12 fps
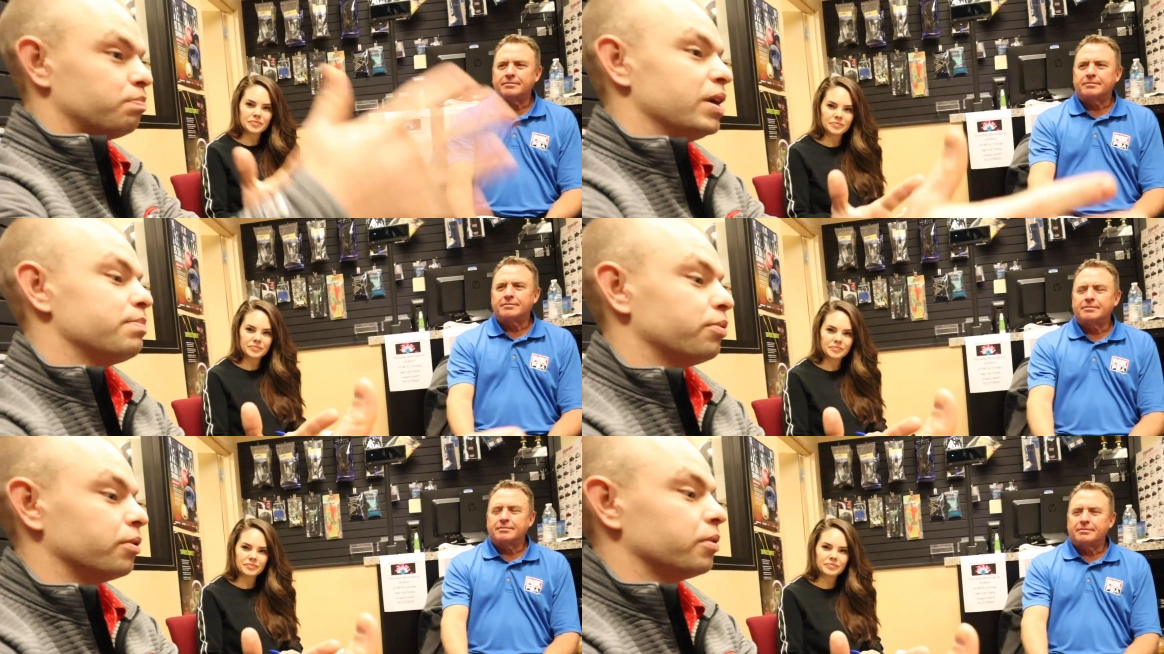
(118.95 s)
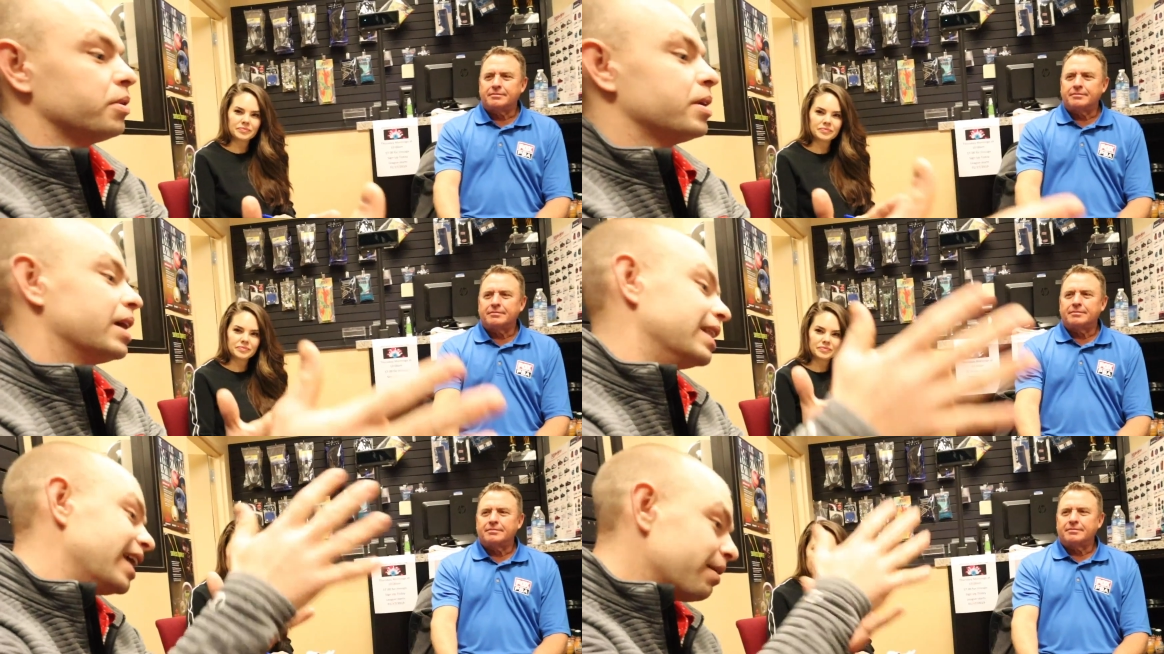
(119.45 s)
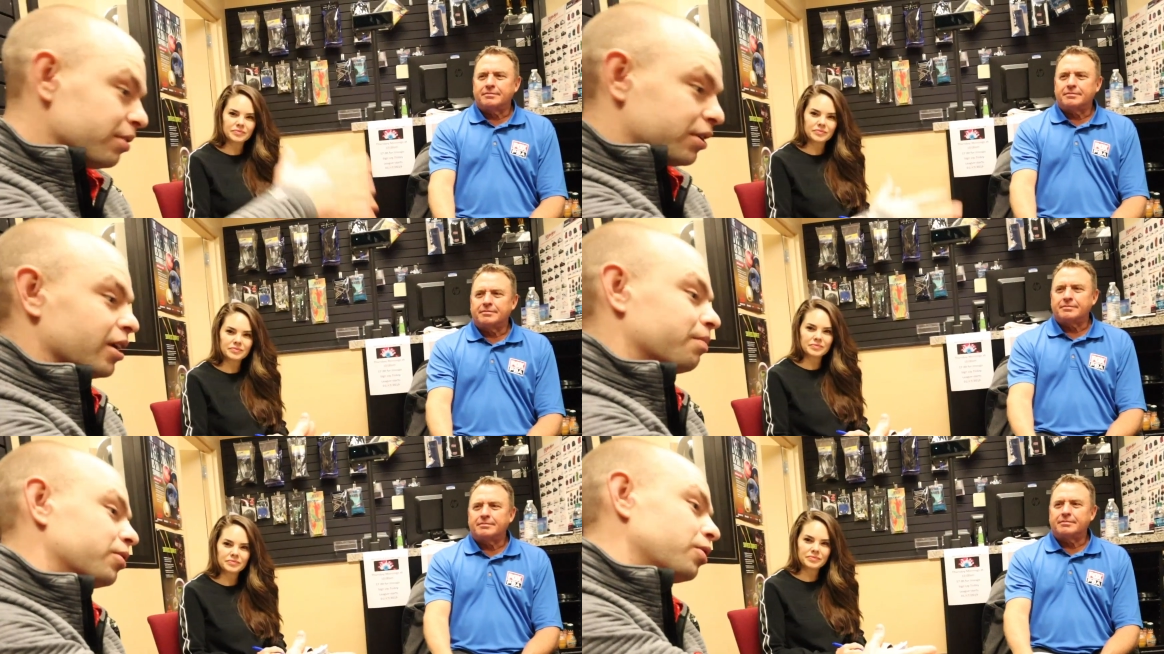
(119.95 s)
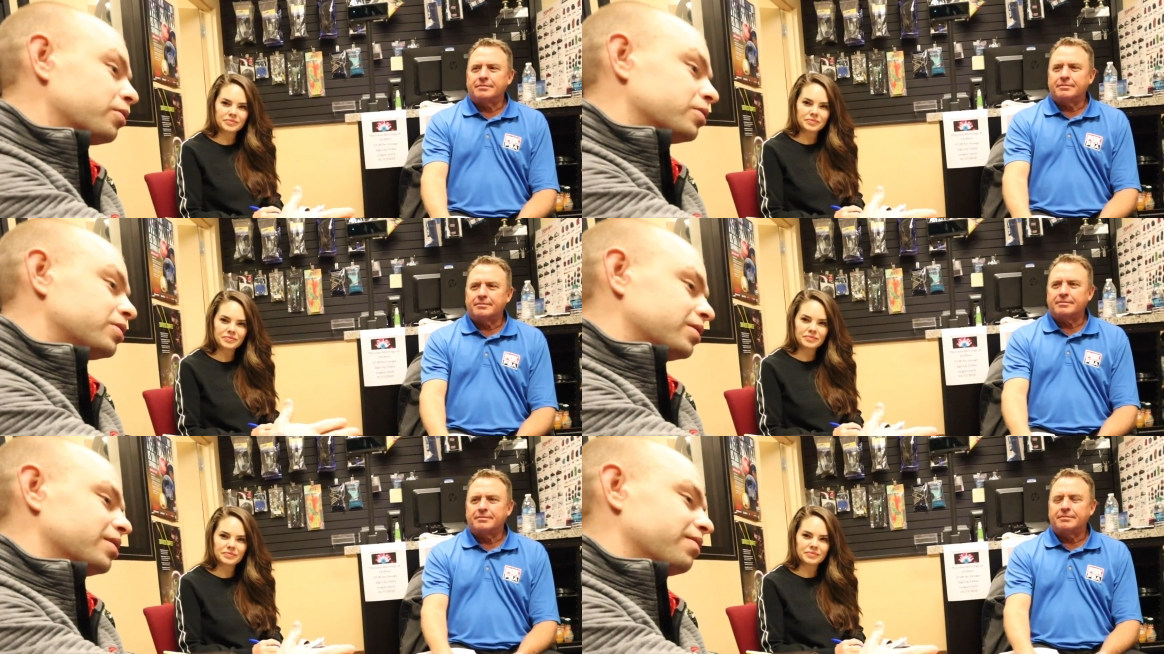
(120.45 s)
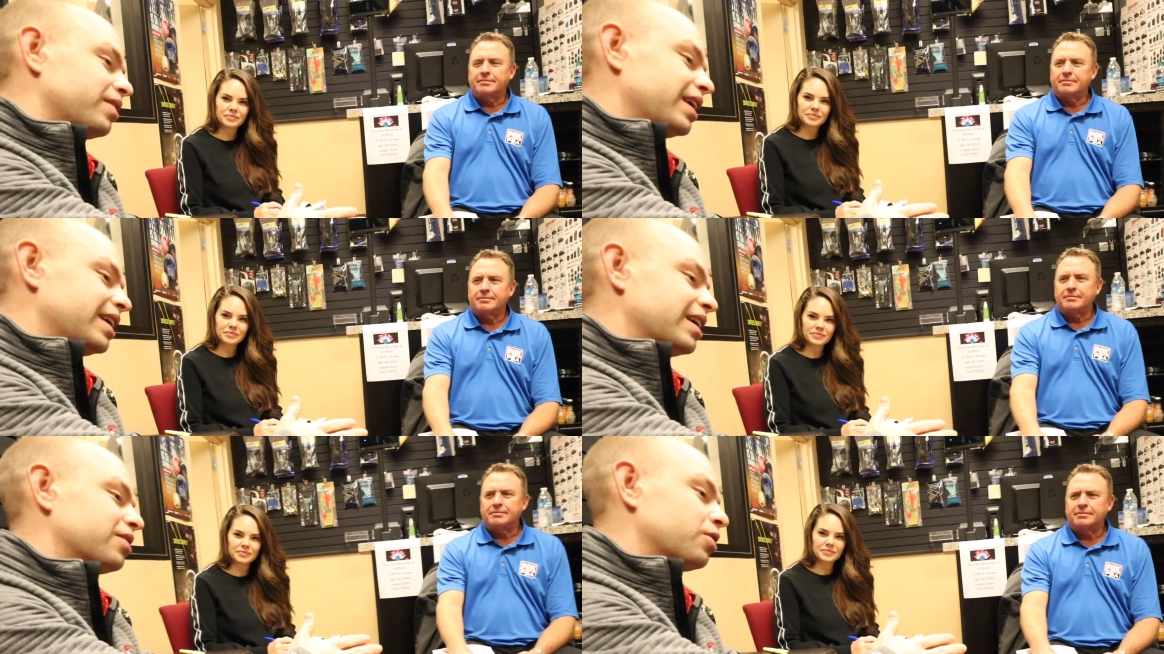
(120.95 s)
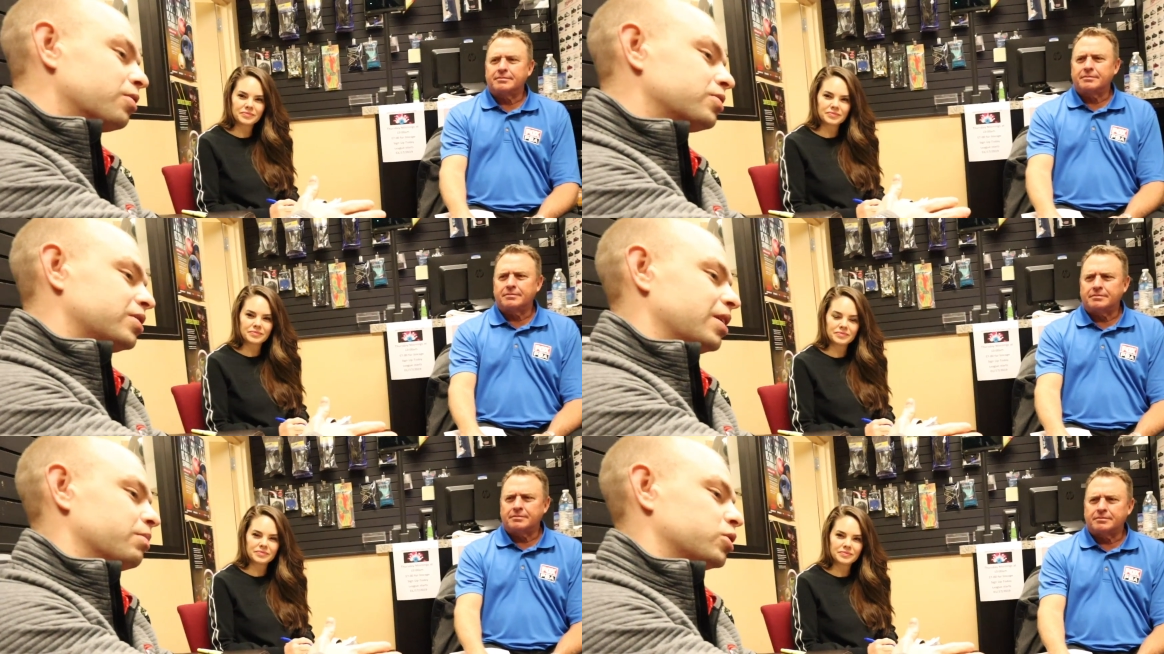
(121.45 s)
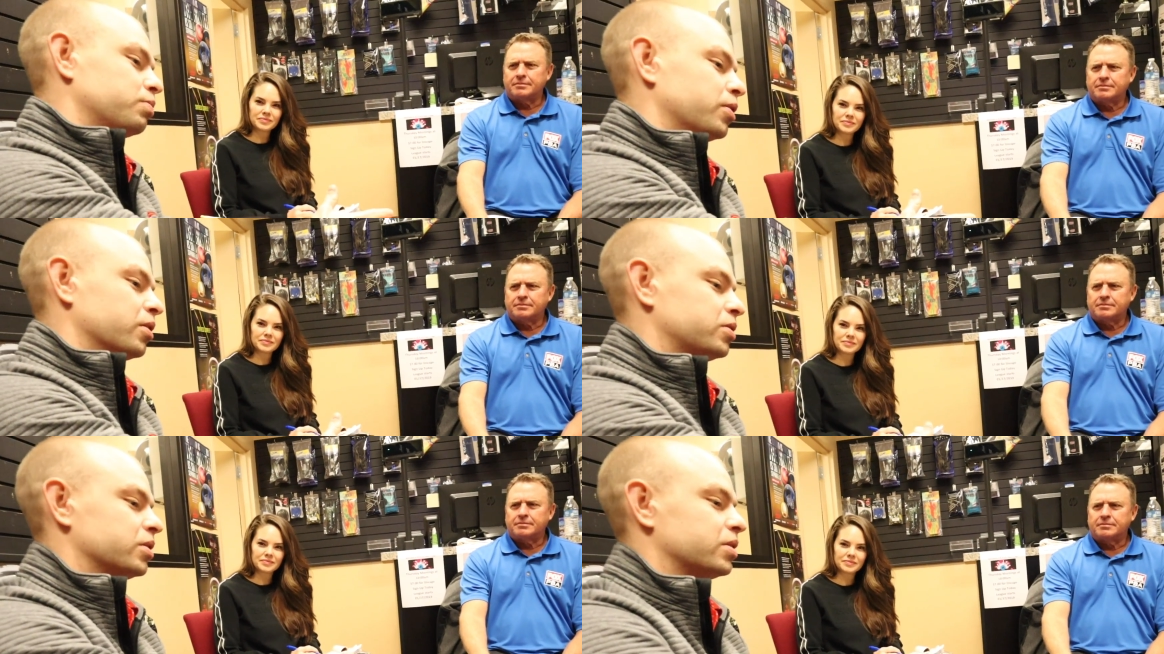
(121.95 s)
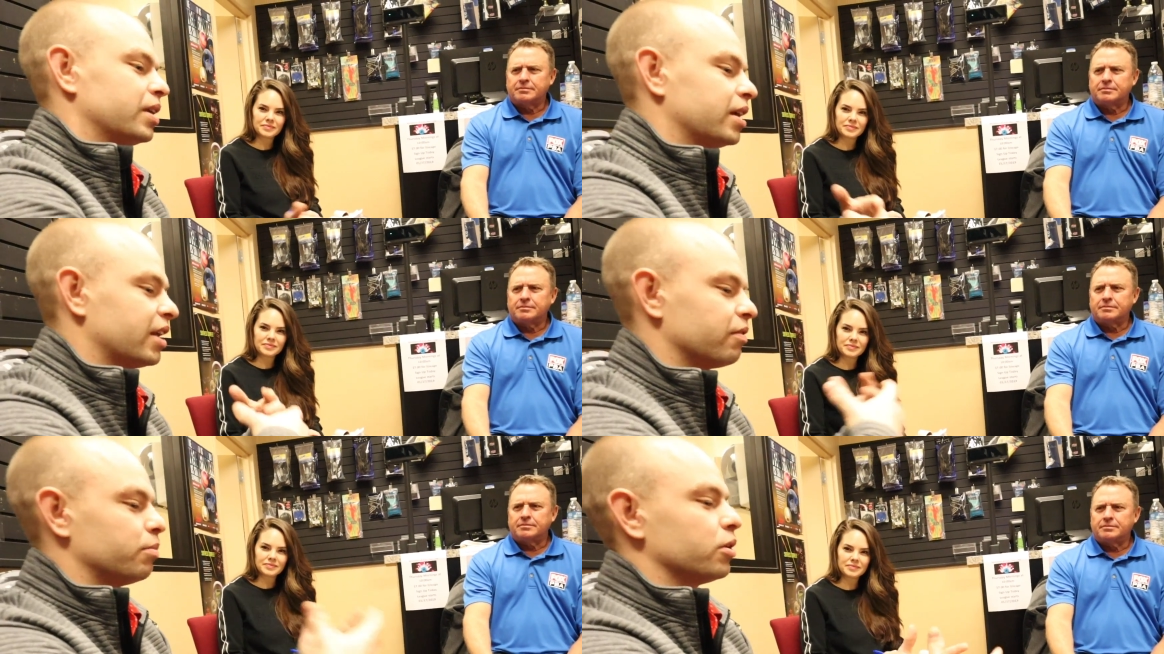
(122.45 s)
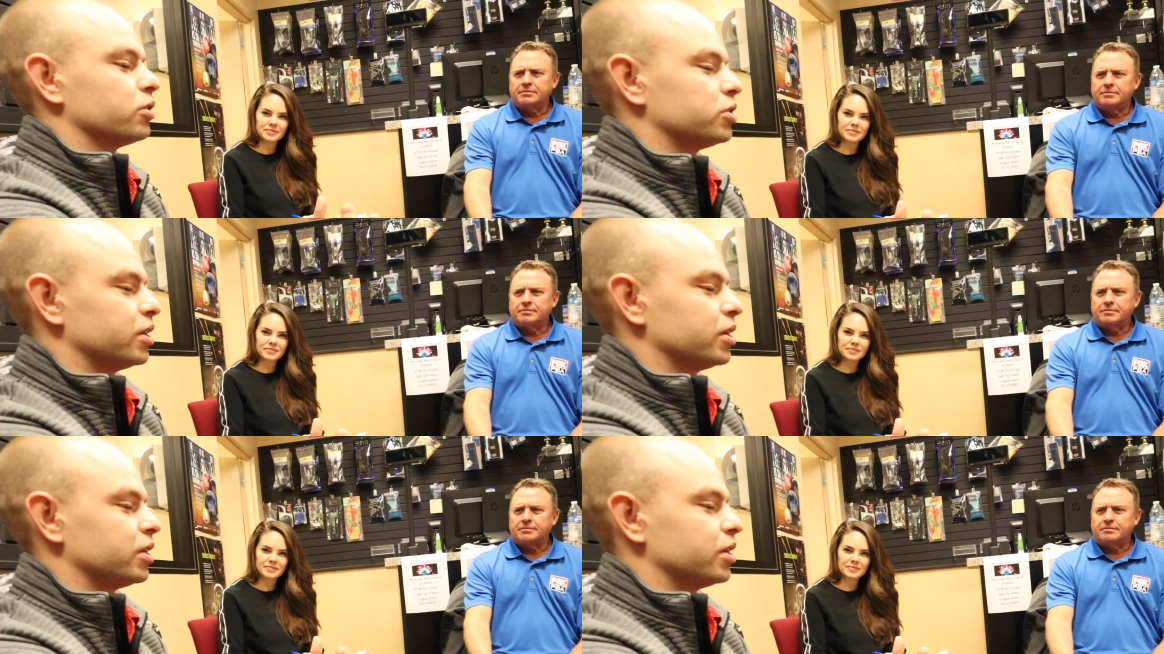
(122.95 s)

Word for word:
Speaker 1: to people, and they become in those, if they get in those same experiences, they can have a better